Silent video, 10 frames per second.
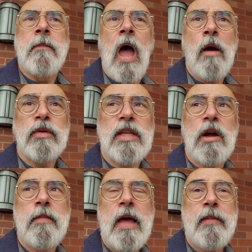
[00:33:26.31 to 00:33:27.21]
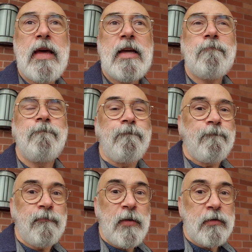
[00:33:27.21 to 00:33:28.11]
I was there maybe
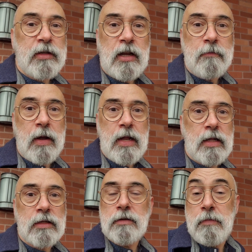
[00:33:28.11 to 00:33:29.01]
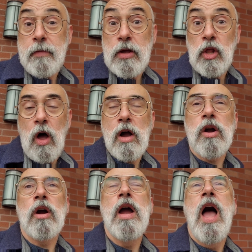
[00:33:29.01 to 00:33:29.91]
15 minutes, maybe
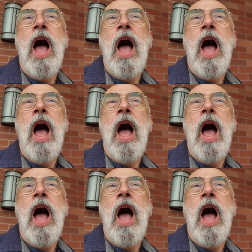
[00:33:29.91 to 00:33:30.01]
longer.